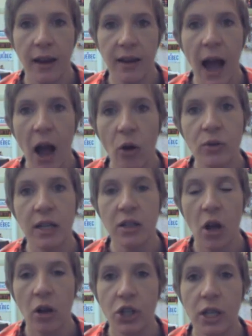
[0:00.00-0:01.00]
how
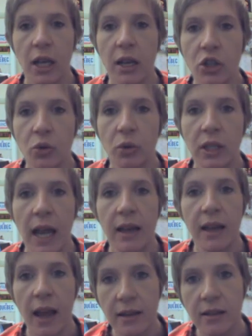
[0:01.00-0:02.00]
technology can actually
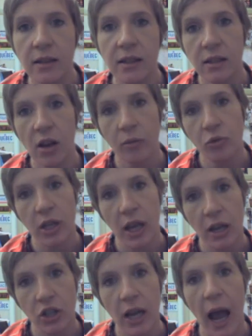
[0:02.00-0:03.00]
enhance this communication